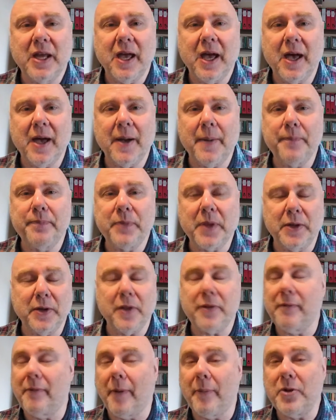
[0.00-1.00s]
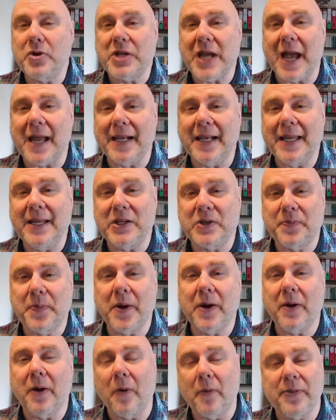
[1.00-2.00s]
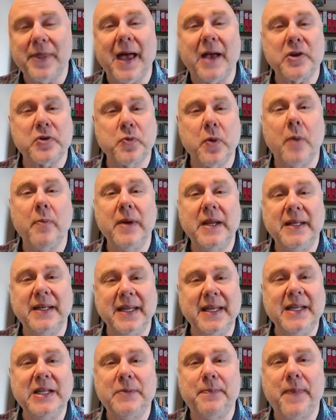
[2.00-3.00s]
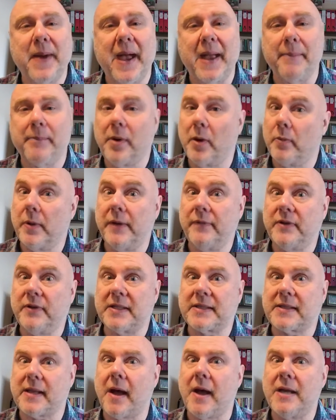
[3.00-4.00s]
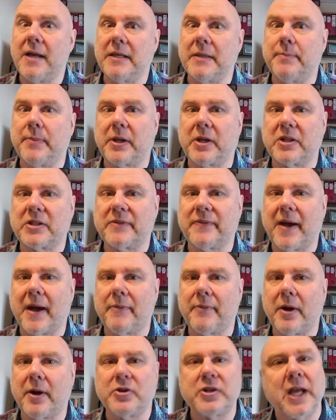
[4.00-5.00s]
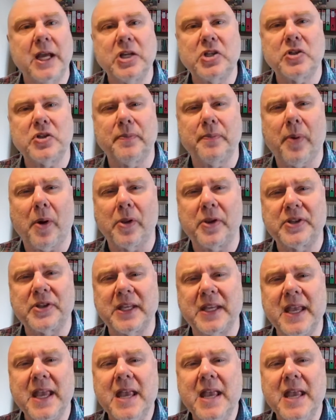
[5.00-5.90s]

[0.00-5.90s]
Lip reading: Nothing wrong with Jack Leach, but that's when we need Ben. But we've decided because of our rotation policy,